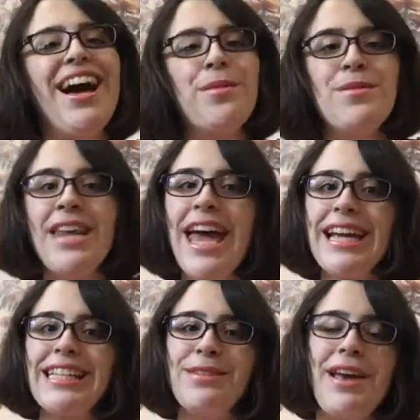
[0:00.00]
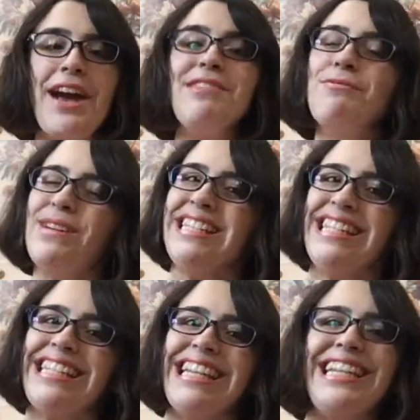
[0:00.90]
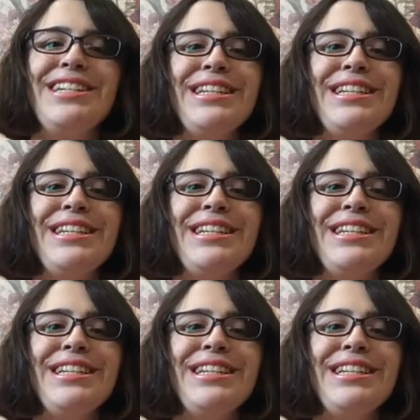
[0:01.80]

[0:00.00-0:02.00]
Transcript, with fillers: Up next, we have Winston, who